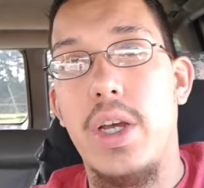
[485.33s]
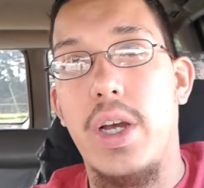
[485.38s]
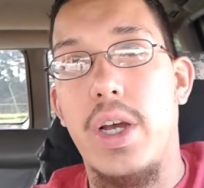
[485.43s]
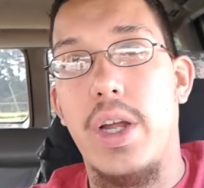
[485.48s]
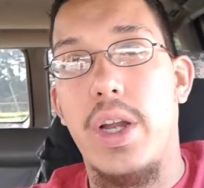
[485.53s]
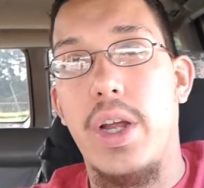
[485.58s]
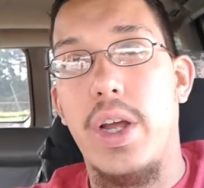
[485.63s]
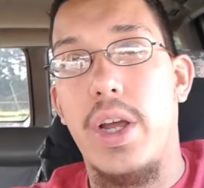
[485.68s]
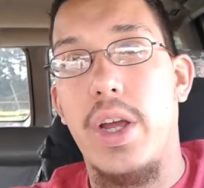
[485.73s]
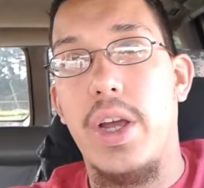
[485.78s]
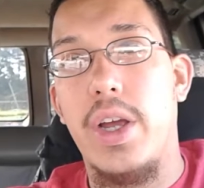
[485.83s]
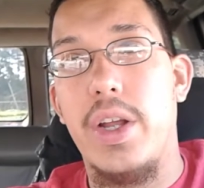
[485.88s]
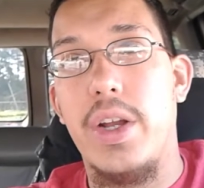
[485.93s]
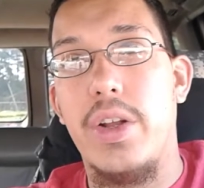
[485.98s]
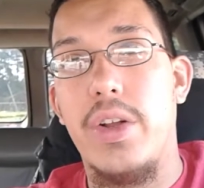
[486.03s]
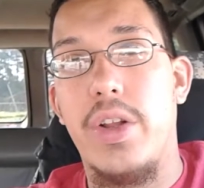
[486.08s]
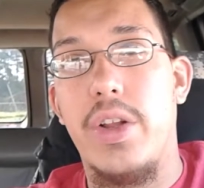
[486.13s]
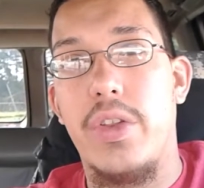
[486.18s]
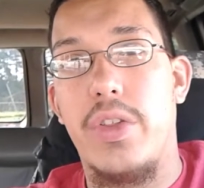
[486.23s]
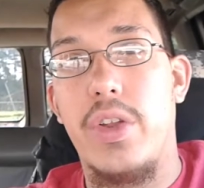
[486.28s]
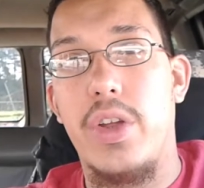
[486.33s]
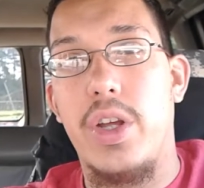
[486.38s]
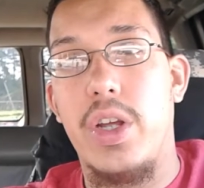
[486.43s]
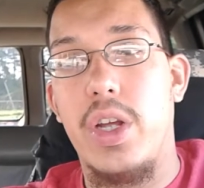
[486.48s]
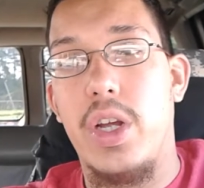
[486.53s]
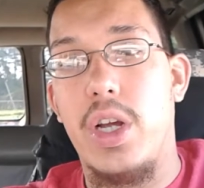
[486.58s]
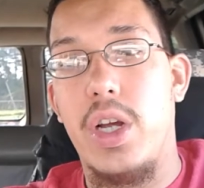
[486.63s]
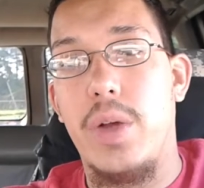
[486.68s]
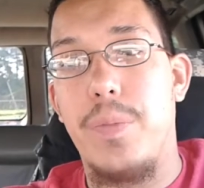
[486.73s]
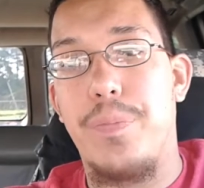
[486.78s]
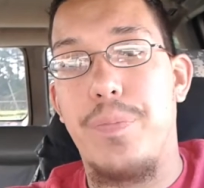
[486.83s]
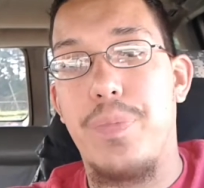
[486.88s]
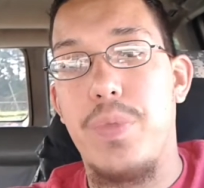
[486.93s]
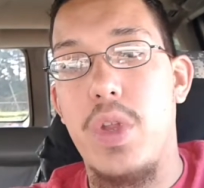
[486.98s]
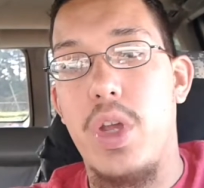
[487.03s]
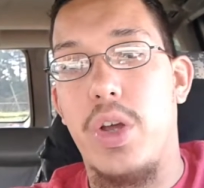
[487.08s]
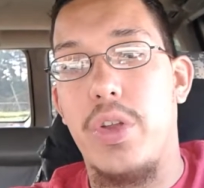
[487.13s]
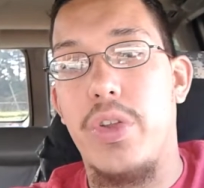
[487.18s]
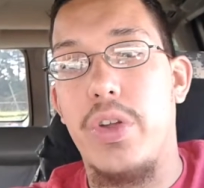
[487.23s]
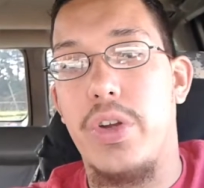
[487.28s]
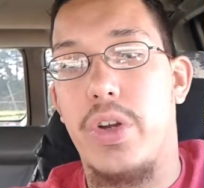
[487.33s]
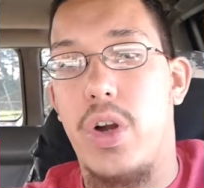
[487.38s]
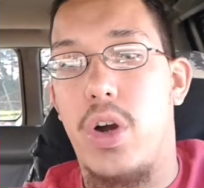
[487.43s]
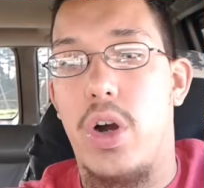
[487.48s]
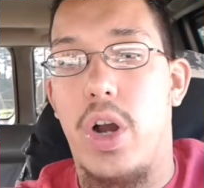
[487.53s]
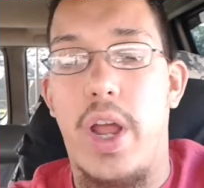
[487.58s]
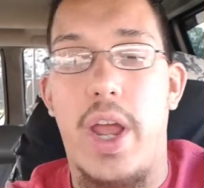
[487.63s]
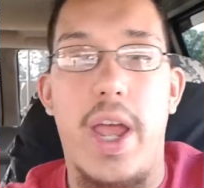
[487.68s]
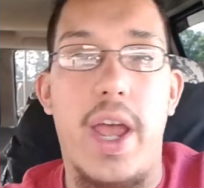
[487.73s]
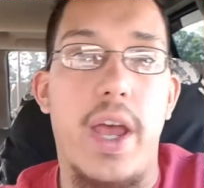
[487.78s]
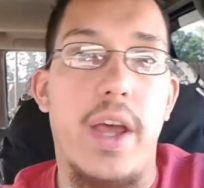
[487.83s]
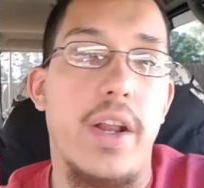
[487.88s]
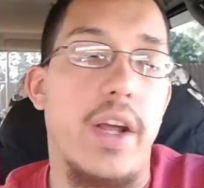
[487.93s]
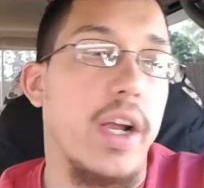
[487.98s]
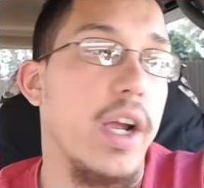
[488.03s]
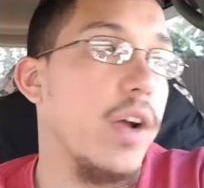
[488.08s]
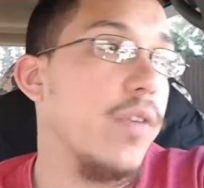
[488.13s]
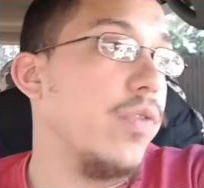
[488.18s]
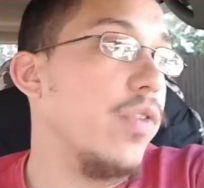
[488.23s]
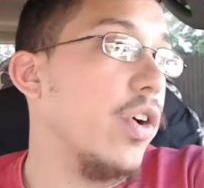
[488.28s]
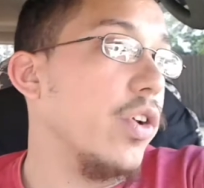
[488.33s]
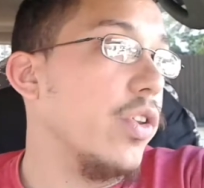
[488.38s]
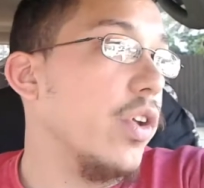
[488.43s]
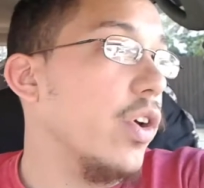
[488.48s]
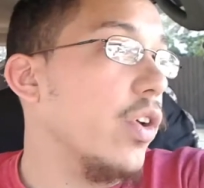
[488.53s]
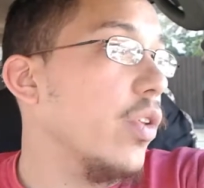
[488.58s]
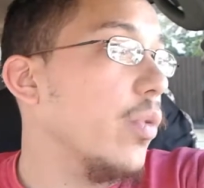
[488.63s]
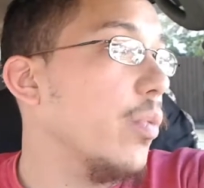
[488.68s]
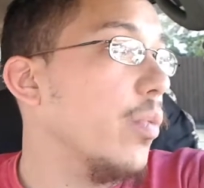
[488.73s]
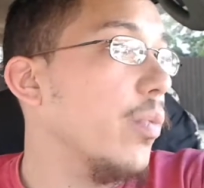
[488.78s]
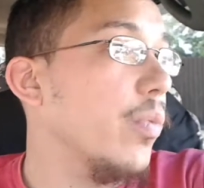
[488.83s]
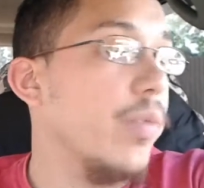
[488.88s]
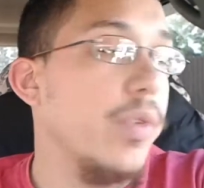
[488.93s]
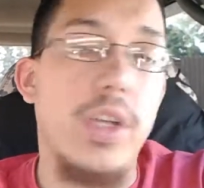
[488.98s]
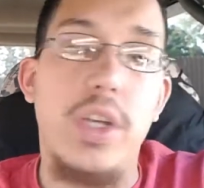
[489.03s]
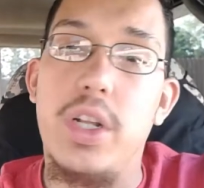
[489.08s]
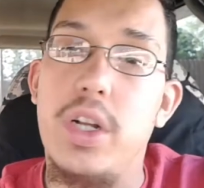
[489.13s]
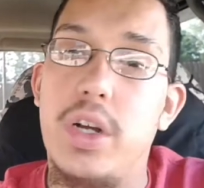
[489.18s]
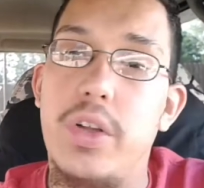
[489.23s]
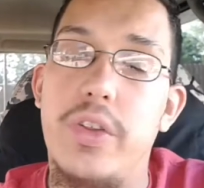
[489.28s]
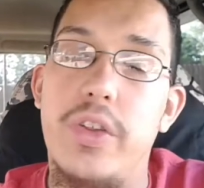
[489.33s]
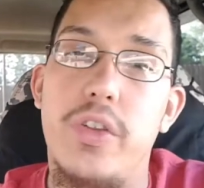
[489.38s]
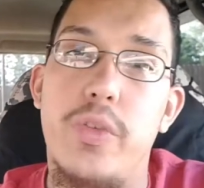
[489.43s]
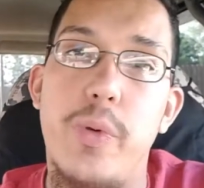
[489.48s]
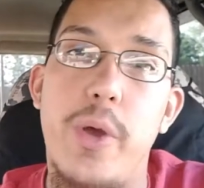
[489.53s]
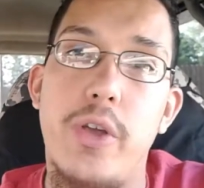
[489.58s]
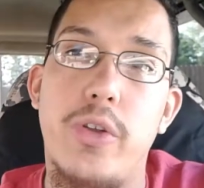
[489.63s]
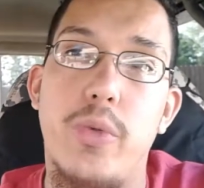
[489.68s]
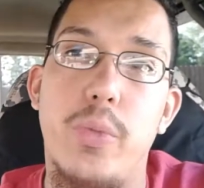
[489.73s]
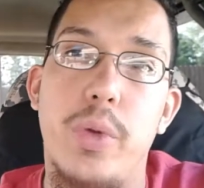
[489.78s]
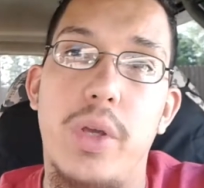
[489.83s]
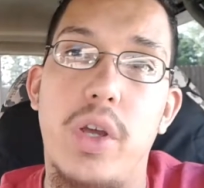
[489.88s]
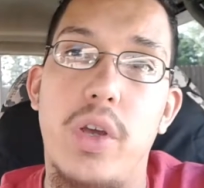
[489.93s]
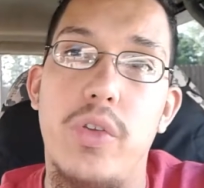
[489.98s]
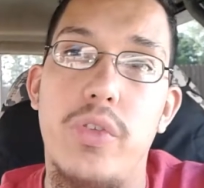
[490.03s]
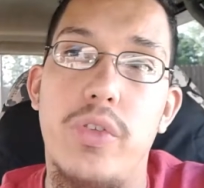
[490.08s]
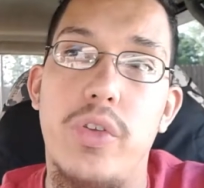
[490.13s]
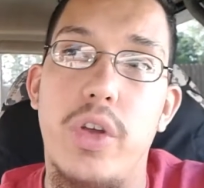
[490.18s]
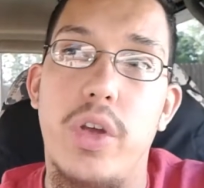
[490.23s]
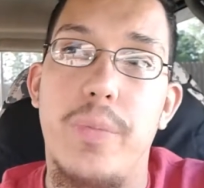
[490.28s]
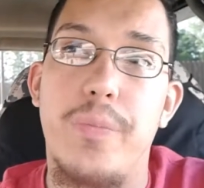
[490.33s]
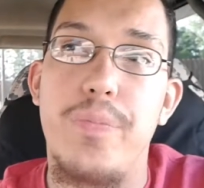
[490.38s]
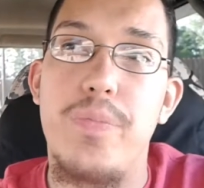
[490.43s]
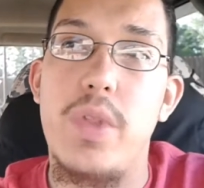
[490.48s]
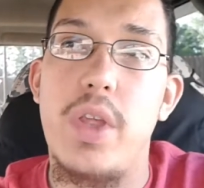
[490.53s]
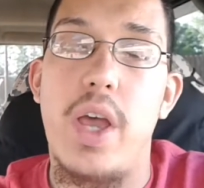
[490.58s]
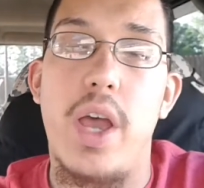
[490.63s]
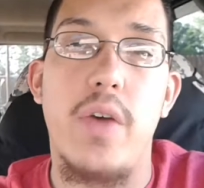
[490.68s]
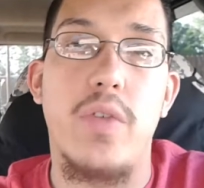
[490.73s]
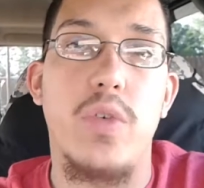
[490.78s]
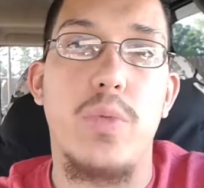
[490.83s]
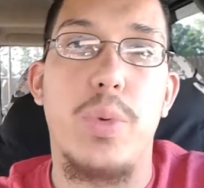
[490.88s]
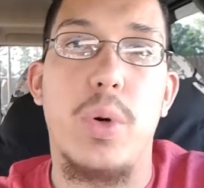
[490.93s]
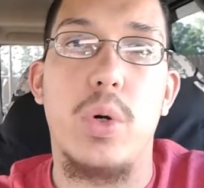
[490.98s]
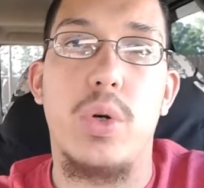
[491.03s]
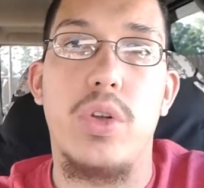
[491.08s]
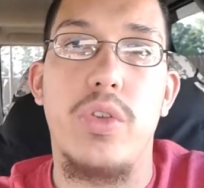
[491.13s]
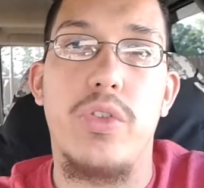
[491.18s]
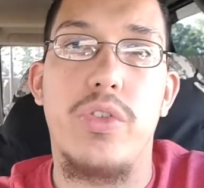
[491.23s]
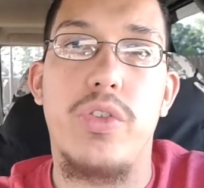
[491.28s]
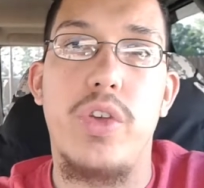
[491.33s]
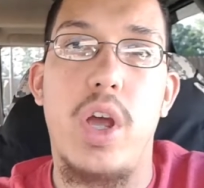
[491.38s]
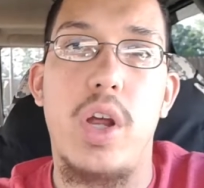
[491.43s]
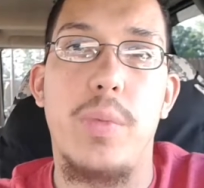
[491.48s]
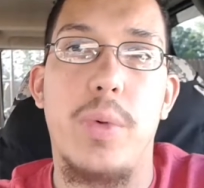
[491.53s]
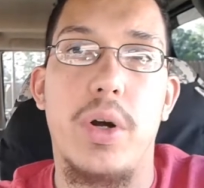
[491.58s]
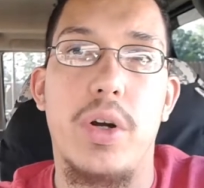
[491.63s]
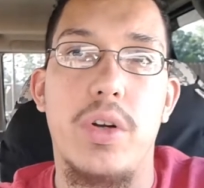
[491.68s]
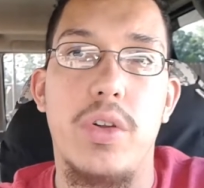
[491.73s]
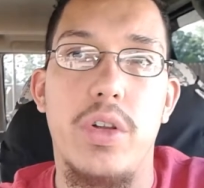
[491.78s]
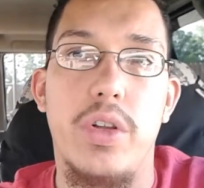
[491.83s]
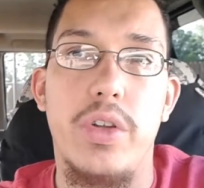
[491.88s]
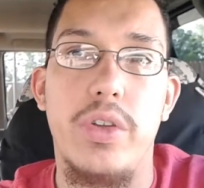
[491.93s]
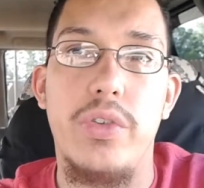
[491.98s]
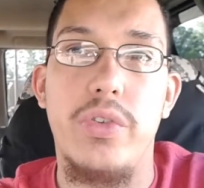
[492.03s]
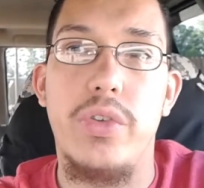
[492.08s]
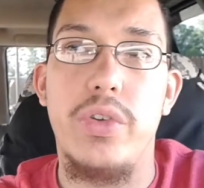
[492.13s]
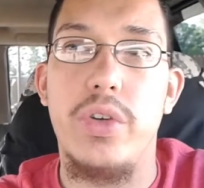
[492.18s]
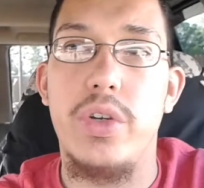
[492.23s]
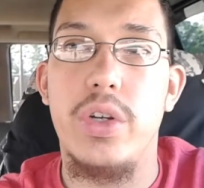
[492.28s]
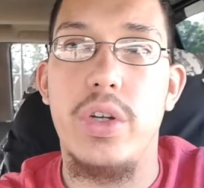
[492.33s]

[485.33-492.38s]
And another thing, uh, another car I had, I got flunked on, you know, the inspection because uh, I have a broken side marker lens.